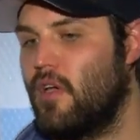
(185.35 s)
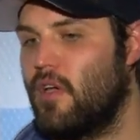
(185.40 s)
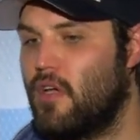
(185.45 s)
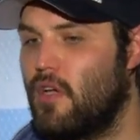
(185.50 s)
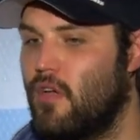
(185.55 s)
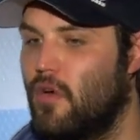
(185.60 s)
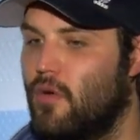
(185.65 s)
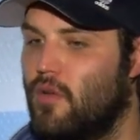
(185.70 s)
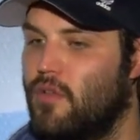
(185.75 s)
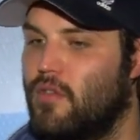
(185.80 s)
You
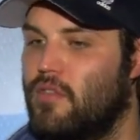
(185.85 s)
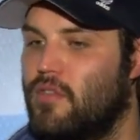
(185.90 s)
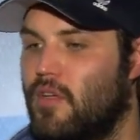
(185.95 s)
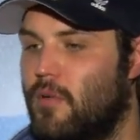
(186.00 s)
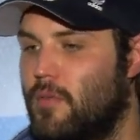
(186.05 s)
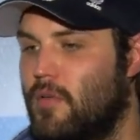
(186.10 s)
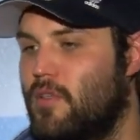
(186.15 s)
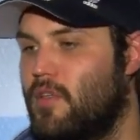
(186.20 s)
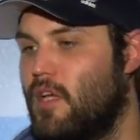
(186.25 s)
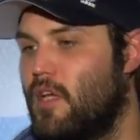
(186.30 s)
know, in the
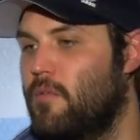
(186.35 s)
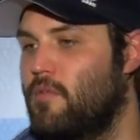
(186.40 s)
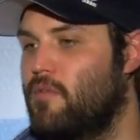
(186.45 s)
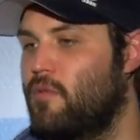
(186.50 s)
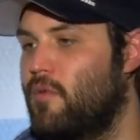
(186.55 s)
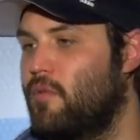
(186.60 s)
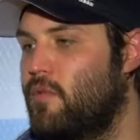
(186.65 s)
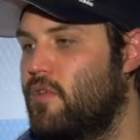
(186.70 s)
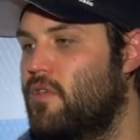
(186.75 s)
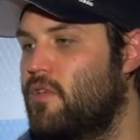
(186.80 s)
summer times
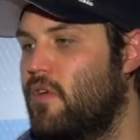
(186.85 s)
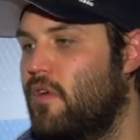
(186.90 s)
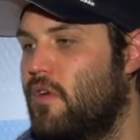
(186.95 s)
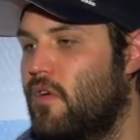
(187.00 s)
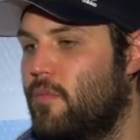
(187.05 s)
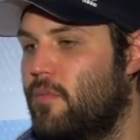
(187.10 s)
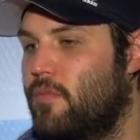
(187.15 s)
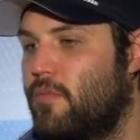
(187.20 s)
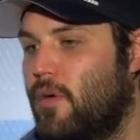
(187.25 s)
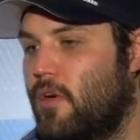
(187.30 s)
when we
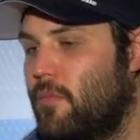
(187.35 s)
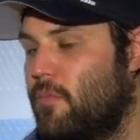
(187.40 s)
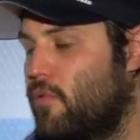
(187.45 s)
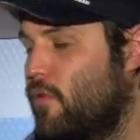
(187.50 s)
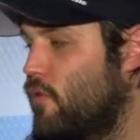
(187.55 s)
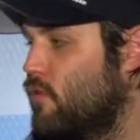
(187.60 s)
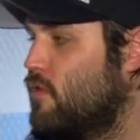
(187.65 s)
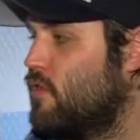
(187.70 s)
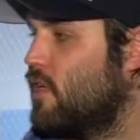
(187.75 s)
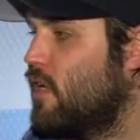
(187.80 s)
started our
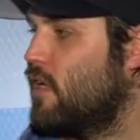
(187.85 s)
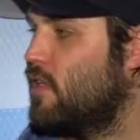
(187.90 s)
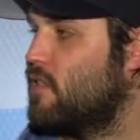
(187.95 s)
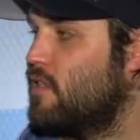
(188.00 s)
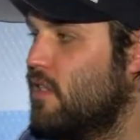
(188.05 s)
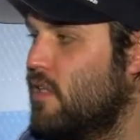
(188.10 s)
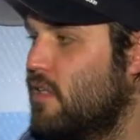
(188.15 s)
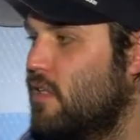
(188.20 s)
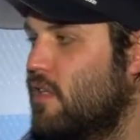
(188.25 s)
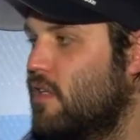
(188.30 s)
pro skates
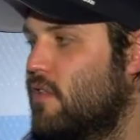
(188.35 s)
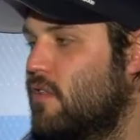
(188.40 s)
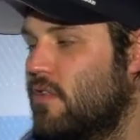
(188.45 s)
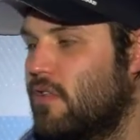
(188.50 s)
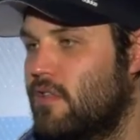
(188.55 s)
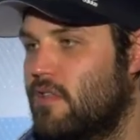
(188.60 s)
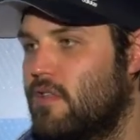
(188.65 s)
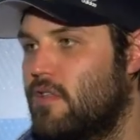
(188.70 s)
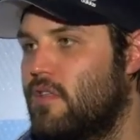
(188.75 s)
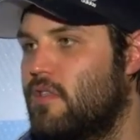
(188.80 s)
leading into
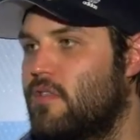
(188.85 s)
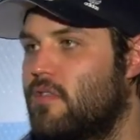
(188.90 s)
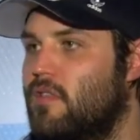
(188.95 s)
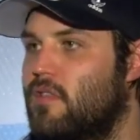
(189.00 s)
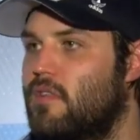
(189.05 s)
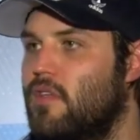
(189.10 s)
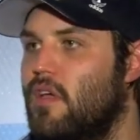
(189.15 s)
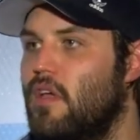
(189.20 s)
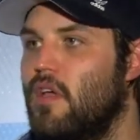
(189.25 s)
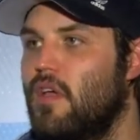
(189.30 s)
the
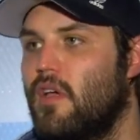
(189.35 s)
seasons,